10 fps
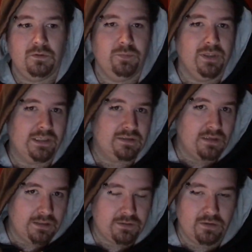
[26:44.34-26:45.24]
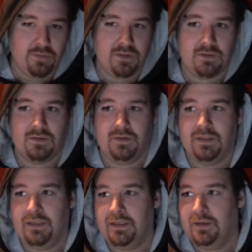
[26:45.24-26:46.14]
could be like slot tournaments,
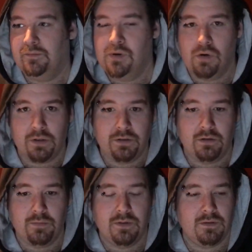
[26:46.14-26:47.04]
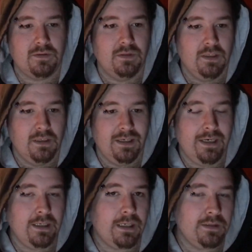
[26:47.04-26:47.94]
poker tournaments,
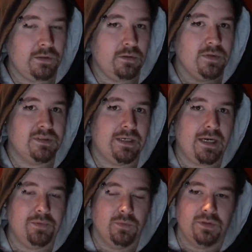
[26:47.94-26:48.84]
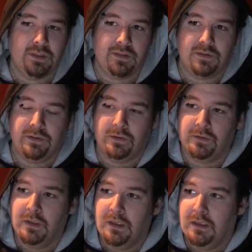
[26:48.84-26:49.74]
any kind of tournaments that happen within a
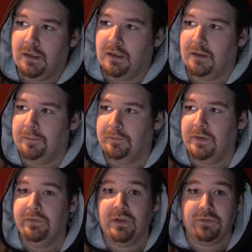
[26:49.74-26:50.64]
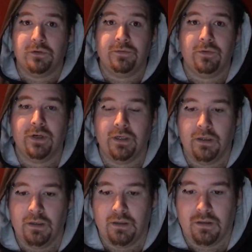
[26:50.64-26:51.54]
casino. Even if they're
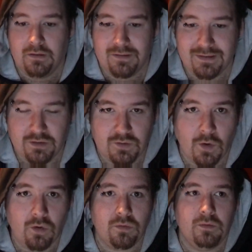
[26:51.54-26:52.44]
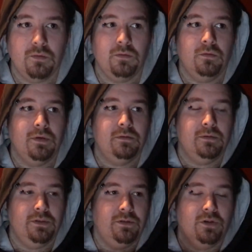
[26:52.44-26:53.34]
free,
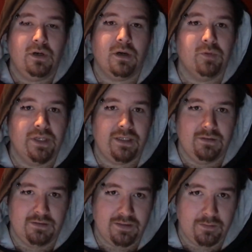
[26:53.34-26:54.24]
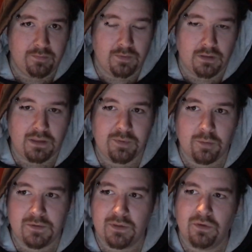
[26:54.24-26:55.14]
you're not obligated to tip. A lot of
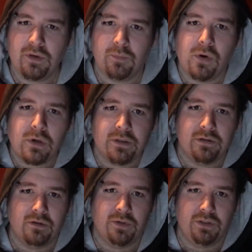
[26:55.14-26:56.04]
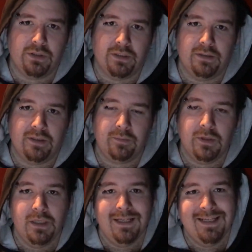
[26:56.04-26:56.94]
people say, well, in a poker tournament you can tip.